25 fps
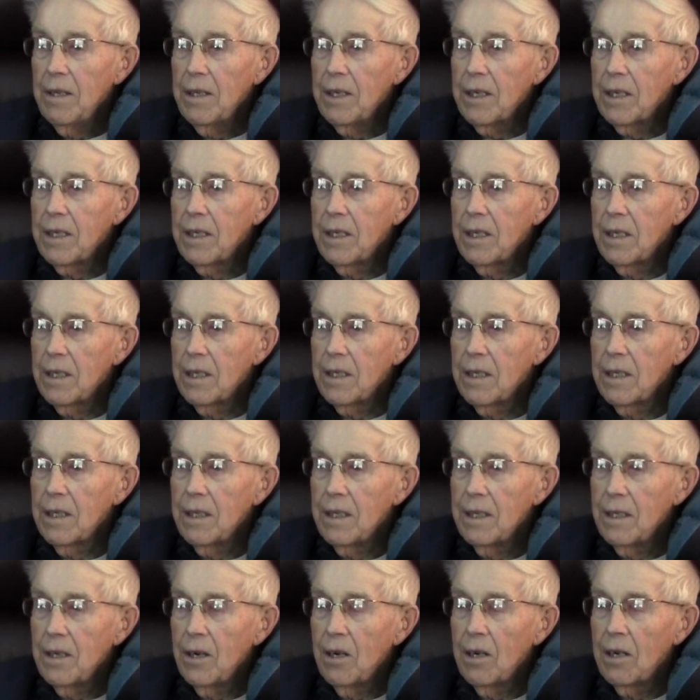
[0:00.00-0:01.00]
that
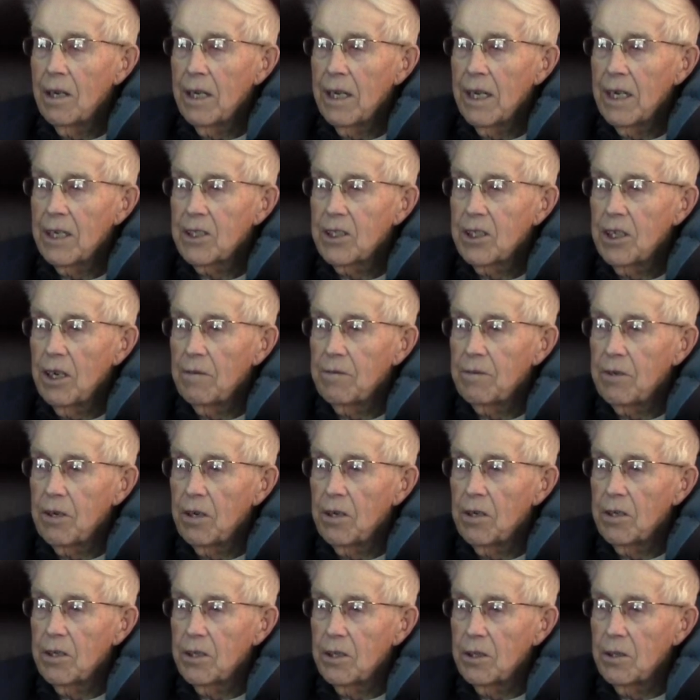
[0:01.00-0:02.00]
all of that stuff
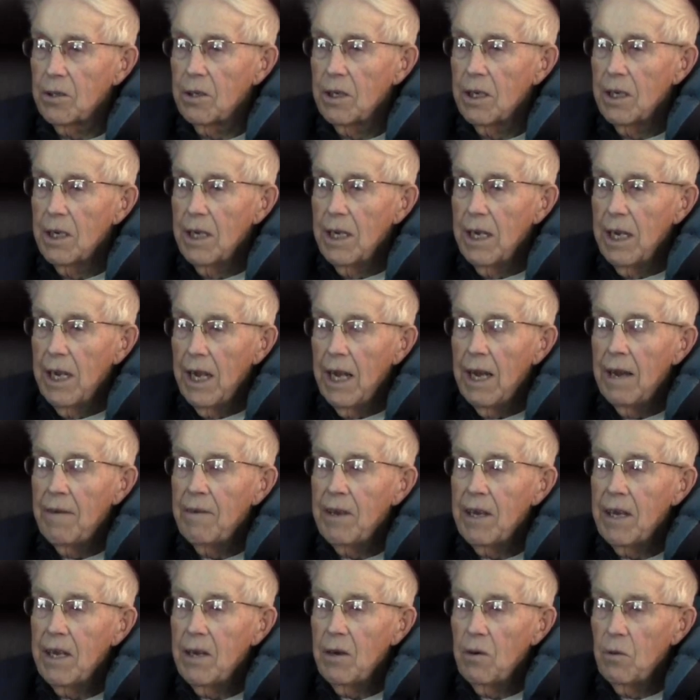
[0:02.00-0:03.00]
turned to
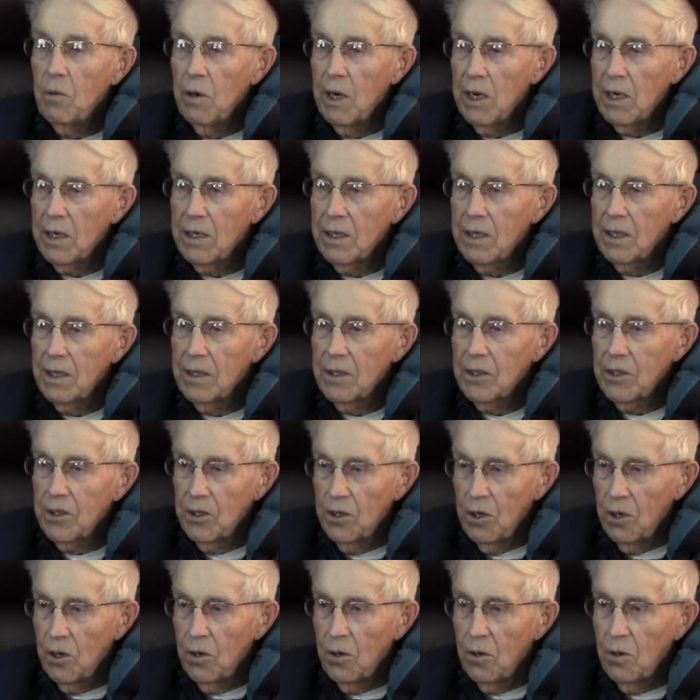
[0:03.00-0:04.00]
heavy, wet
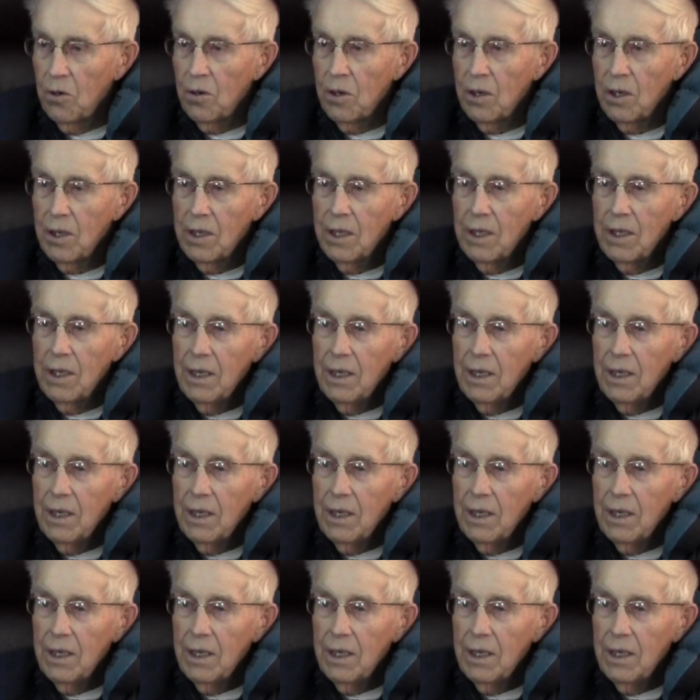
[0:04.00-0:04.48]
snow,